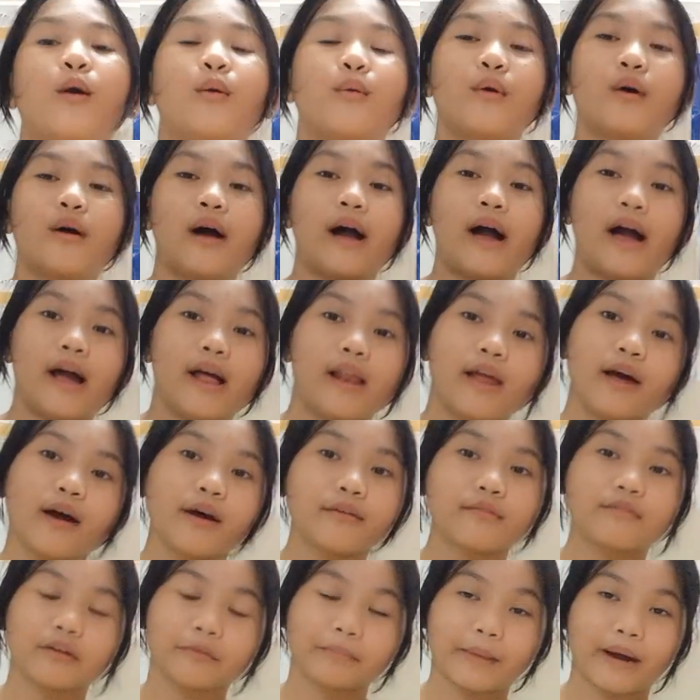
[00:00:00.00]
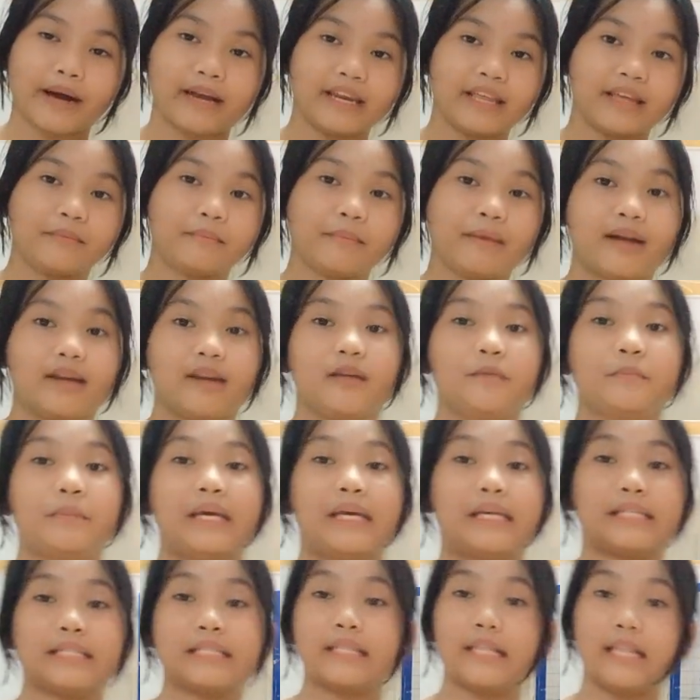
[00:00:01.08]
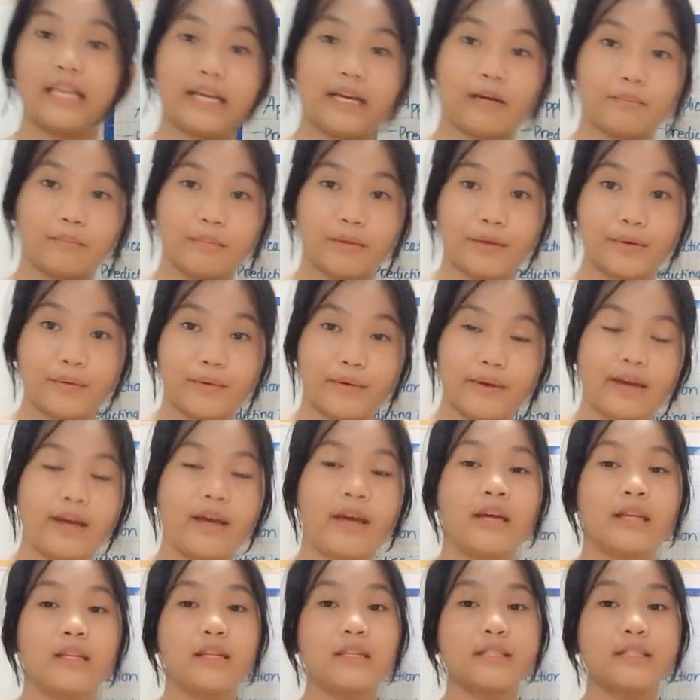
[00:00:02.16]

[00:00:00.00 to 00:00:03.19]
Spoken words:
Well, hello everybody. My name is Leon Minghui.